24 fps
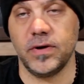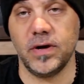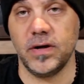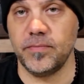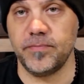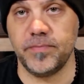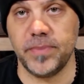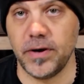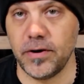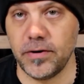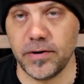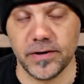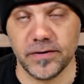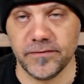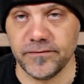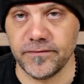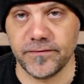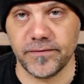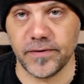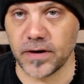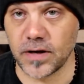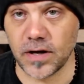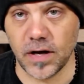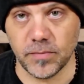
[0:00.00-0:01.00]
a period
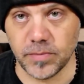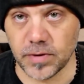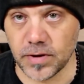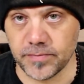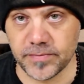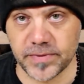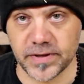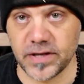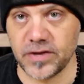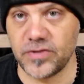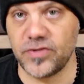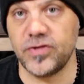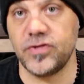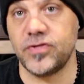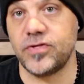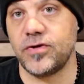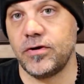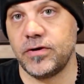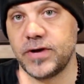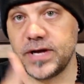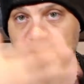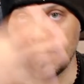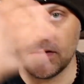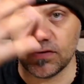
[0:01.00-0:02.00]
of a couple of minutes, you
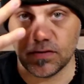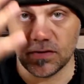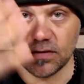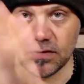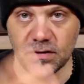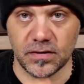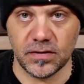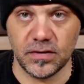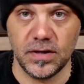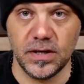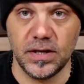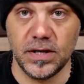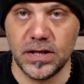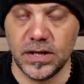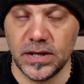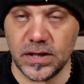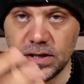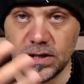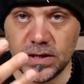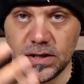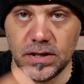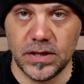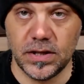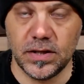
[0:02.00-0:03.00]
start getting
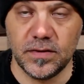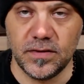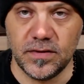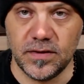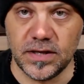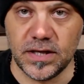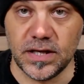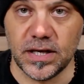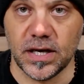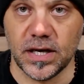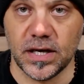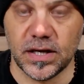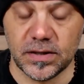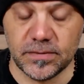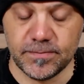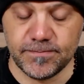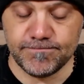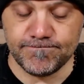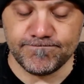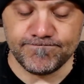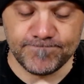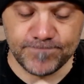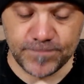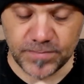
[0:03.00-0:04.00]

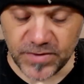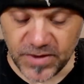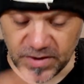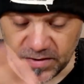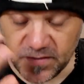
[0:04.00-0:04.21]
the